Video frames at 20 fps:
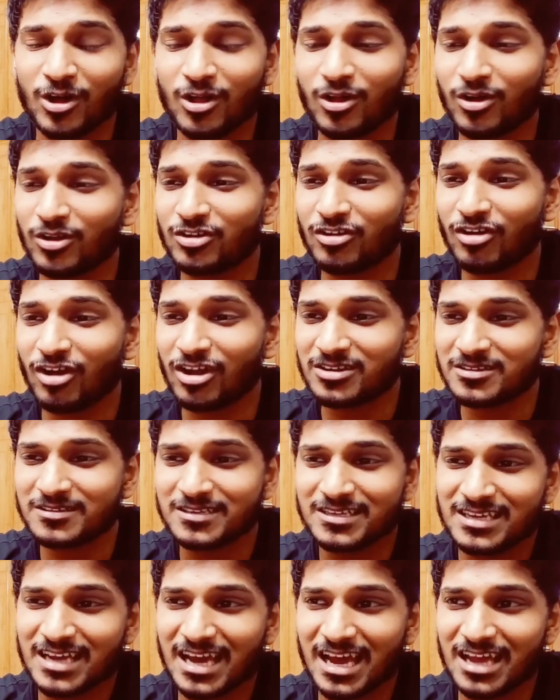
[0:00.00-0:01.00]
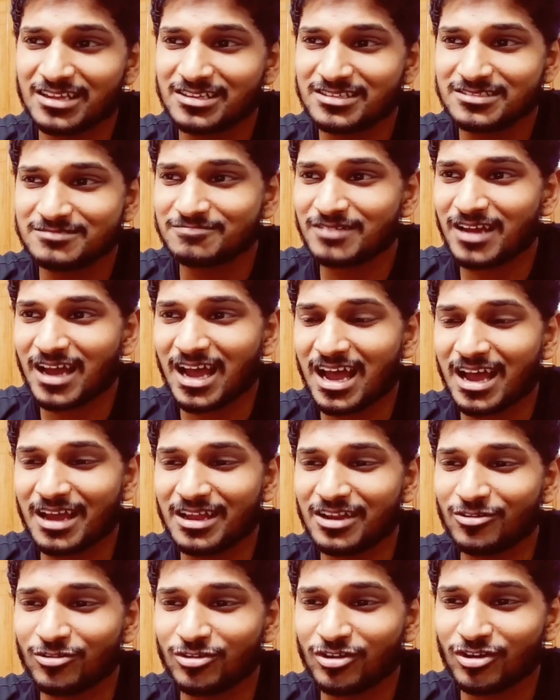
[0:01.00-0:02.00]
or not?
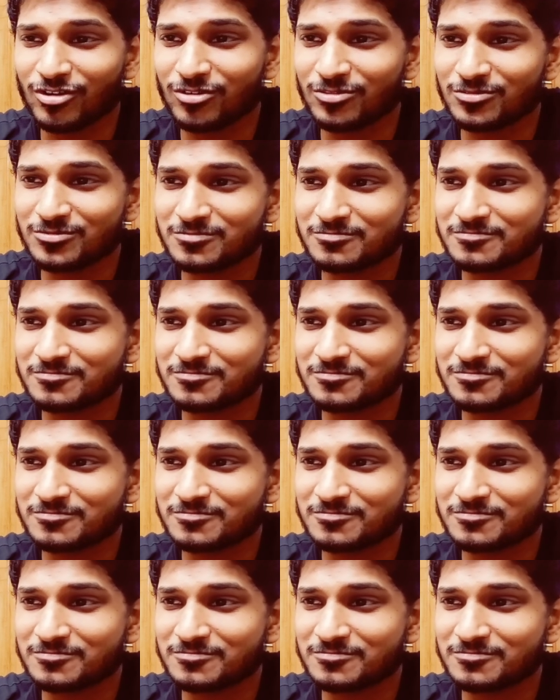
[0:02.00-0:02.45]
I don't know.